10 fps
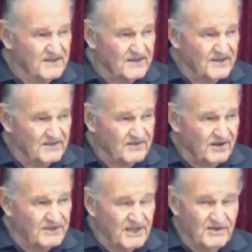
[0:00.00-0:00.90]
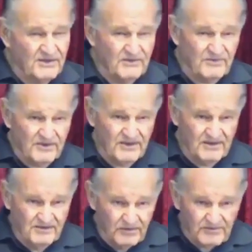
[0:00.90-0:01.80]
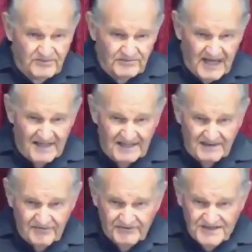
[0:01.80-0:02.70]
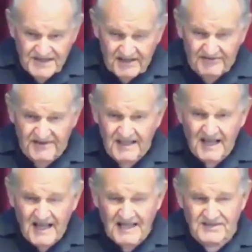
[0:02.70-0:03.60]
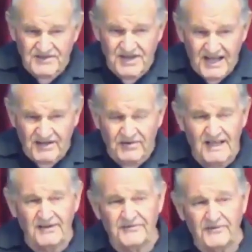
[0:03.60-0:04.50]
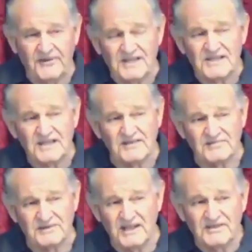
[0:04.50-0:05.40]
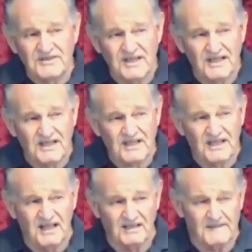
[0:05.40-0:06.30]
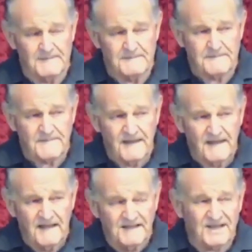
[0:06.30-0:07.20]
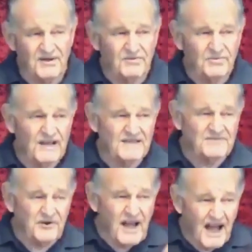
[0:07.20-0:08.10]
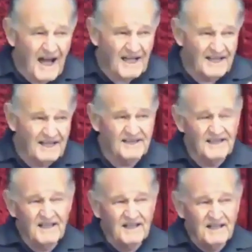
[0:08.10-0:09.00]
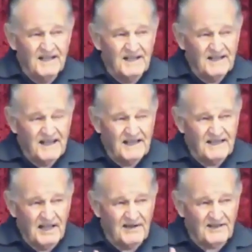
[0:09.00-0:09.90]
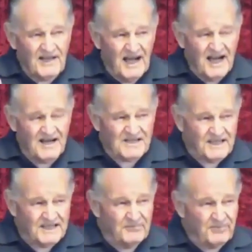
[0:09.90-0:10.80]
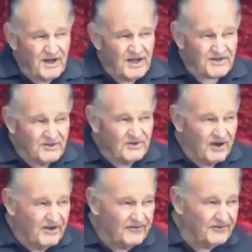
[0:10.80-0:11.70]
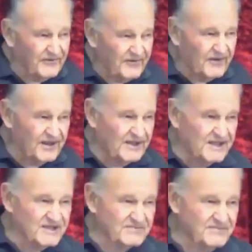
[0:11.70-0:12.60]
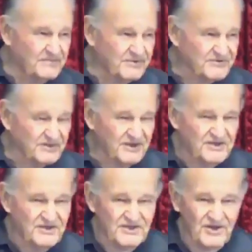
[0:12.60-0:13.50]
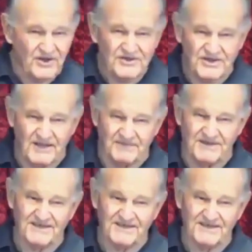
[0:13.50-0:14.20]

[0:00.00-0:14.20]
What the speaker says: Right, we don't look at different stuff and check it all out for ourselves. We don't check it out. And so it's very hard. And, you know, the hardest thing to break through, I often find, is people's religious concepts.